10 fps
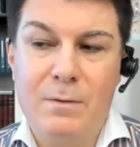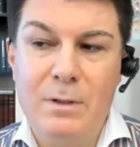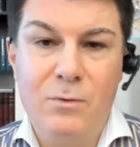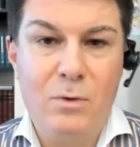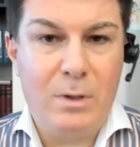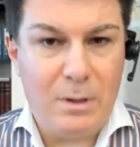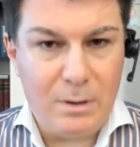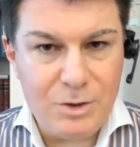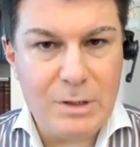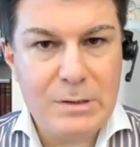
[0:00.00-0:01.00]
if you
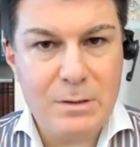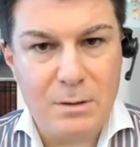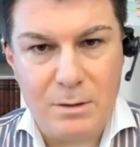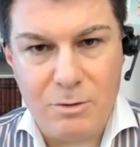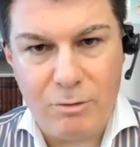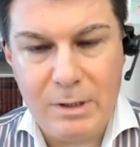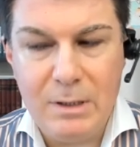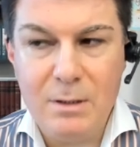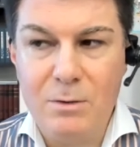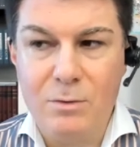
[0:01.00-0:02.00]
are just
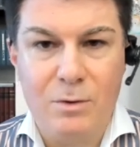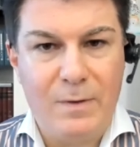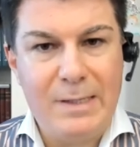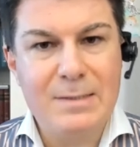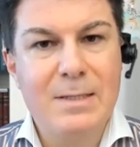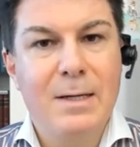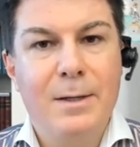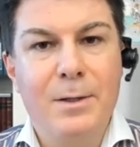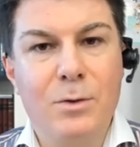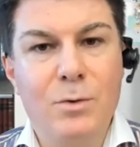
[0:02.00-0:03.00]
rocky or novice,
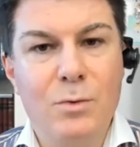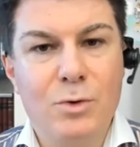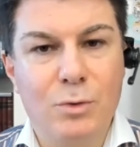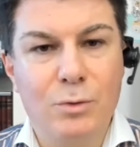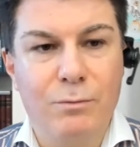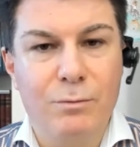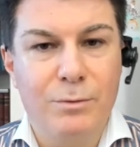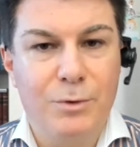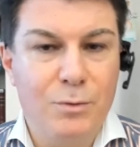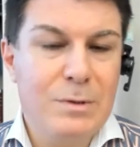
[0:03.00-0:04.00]
you should
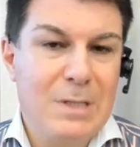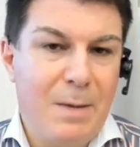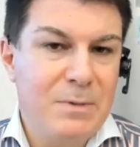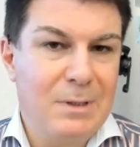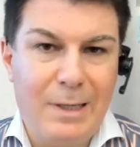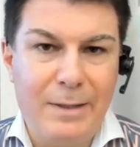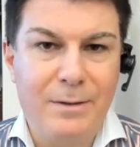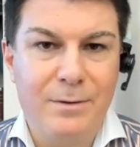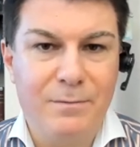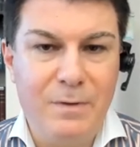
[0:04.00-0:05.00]
use something
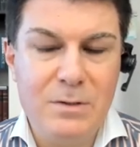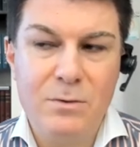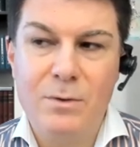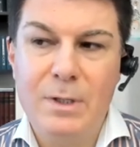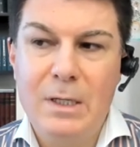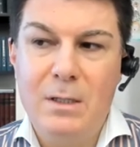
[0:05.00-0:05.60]
like Visio.